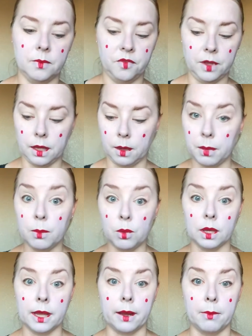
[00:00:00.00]
Feeling a bit
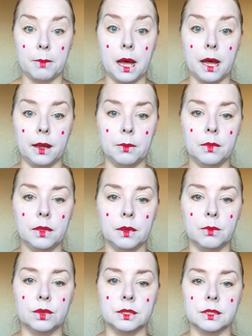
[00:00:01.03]
more like a mime
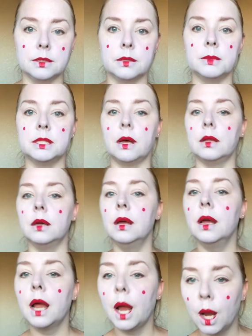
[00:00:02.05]
than Princess Amidala.
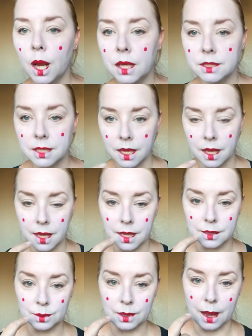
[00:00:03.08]
See,
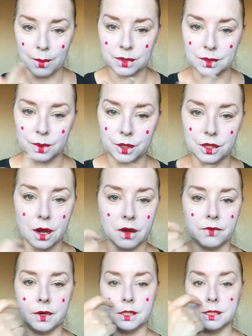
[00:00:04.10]
that's what happens when you
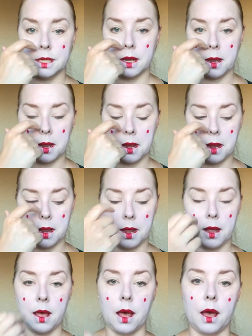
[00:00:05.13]
talk first.
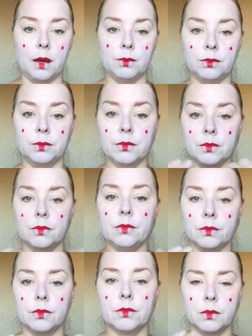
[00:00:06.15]
But
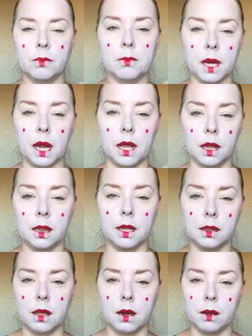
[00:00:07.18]
I can
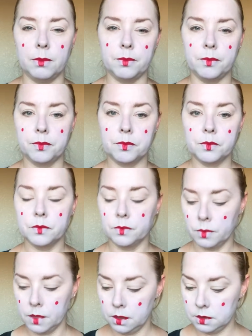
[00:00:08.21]
clean that up.
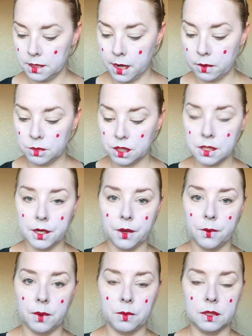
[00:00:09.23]
So now I'm just gonna
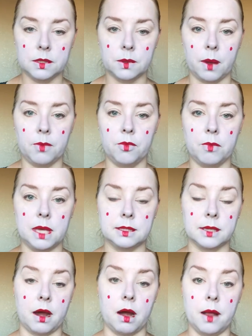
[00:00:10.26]
go in with a swipe of
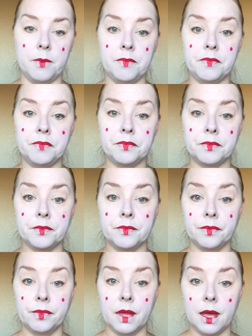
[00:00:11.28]
mascara,
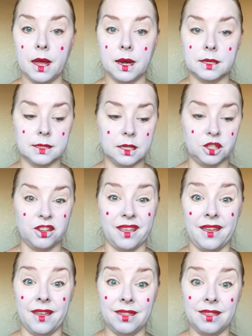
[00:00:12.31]
and essentially,